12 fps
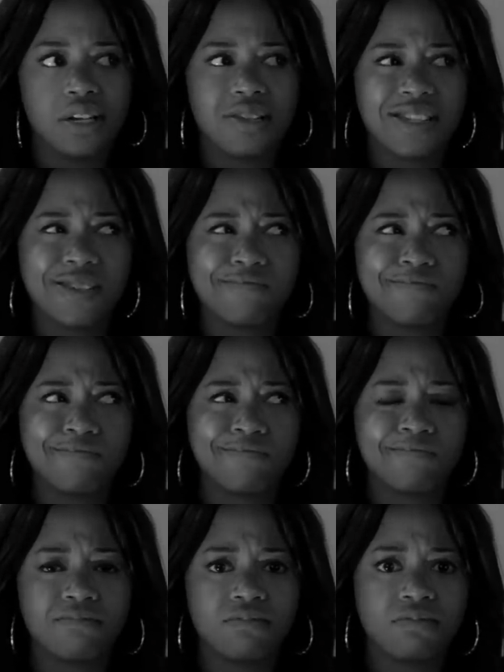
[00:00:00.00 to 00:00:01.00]
I was like,
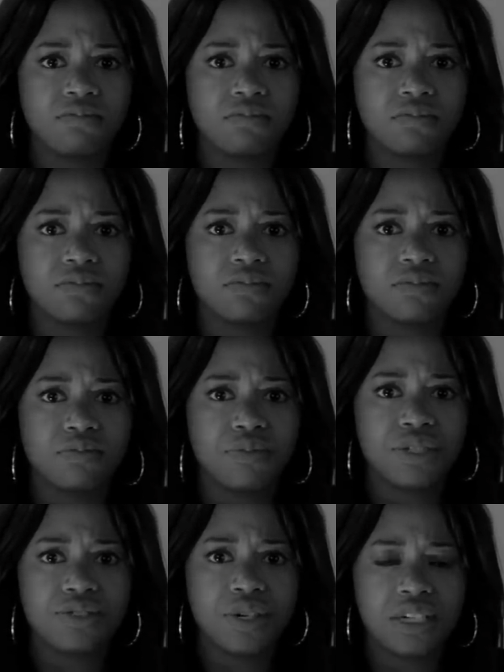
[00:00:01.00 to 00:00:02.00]

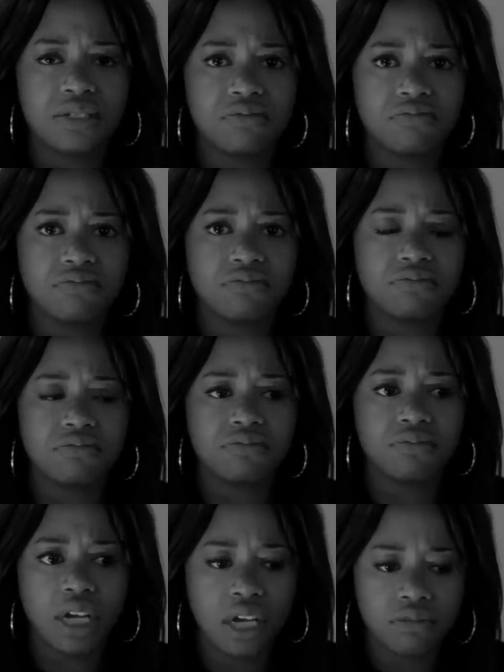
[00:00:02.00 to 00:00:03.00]
Misread.
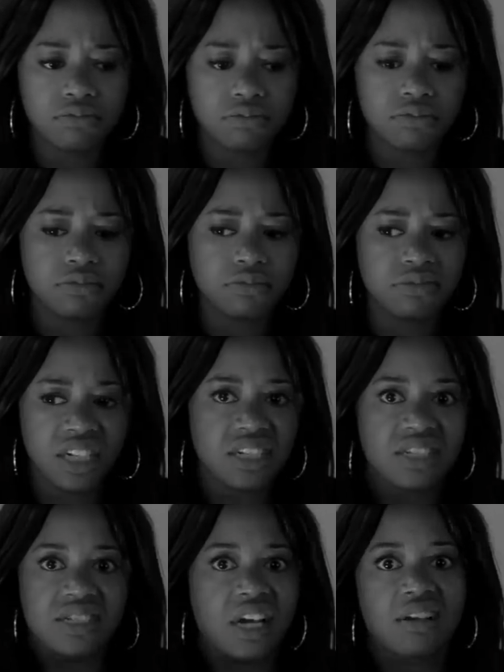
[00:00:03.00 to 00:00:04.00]
Okay. Then
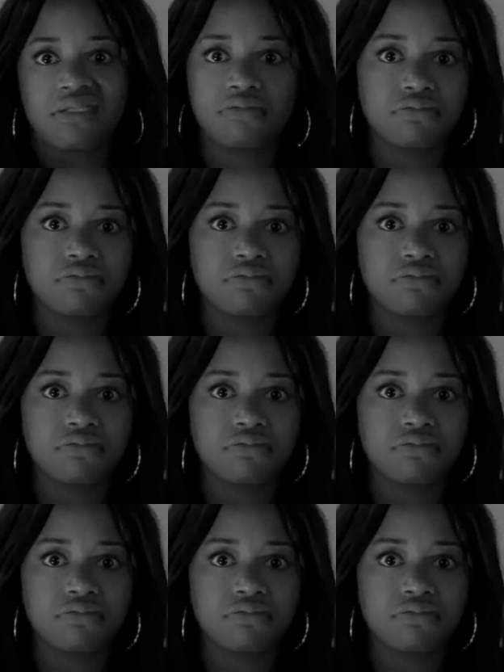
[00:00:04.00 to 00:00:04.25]
it stuck.